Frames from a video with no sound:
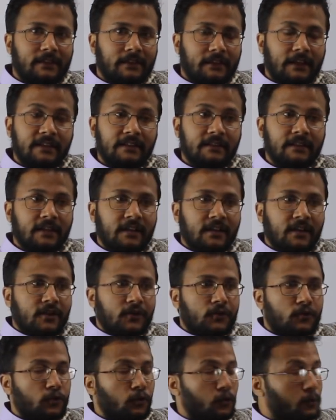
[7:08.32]
right?
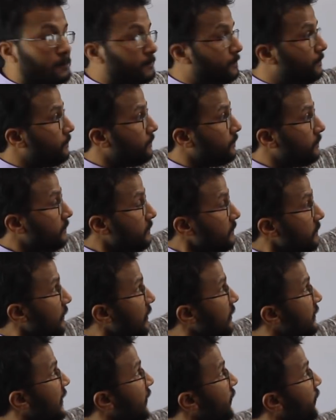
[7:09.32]
So
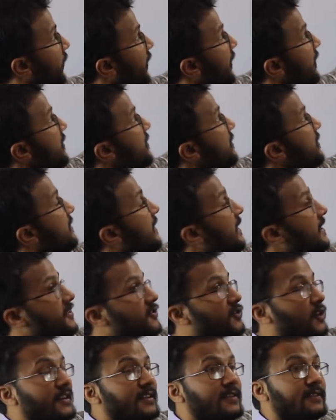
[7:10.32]
the various design
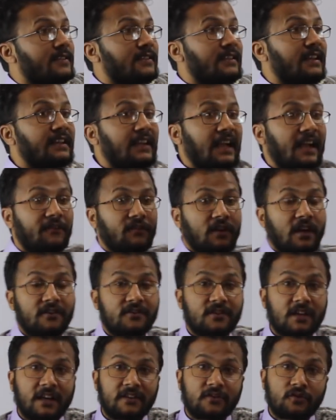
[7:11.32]
strategies, like
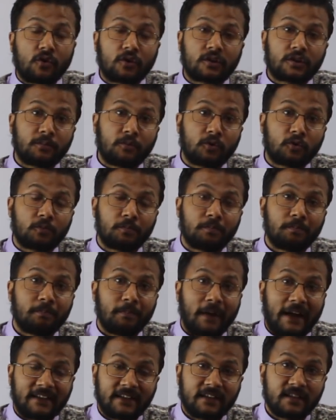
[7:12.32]
I talked
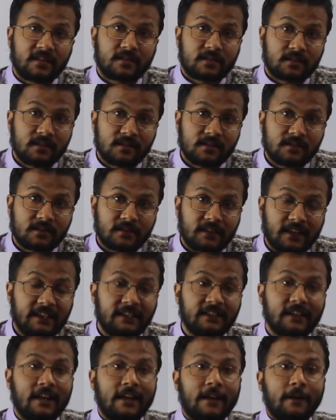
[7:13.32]
about binary search,
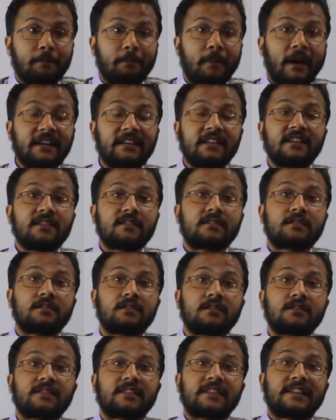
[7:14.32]
right? Binary
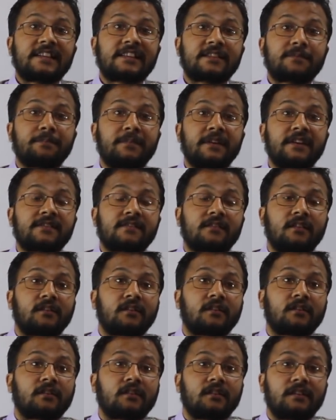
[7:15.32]
search is based
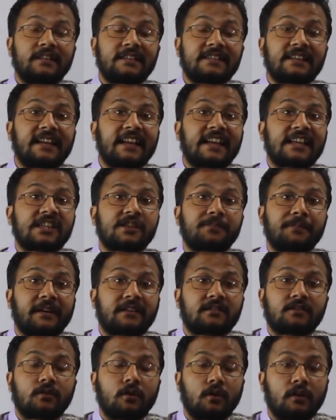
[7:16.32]
on a design
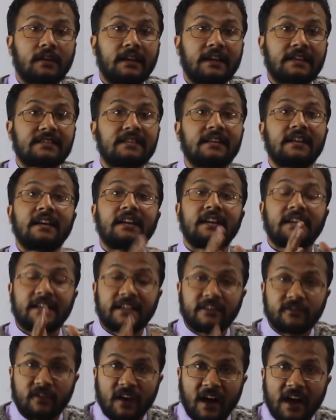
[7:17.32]
aspect called as
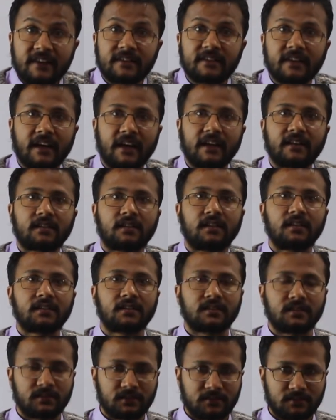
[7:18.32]
divide and
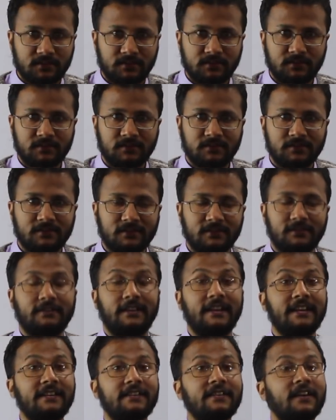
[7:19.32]
conquer,
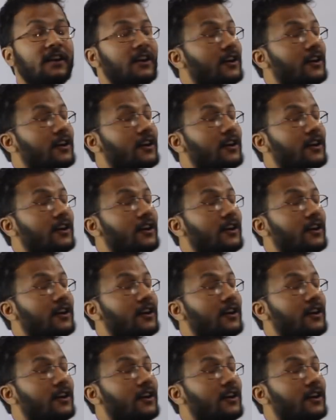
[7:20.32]
right?